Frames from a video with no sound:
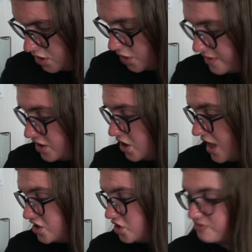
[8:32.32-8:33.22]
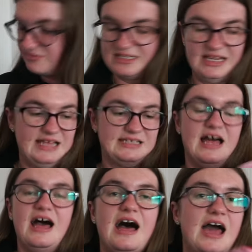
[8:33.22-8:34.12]
No, I don't. I don't know the receipt is.
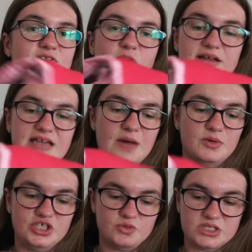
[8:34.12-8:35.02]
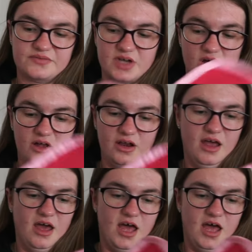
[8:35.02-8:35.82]
I have no idea how much this was. I've forgotten.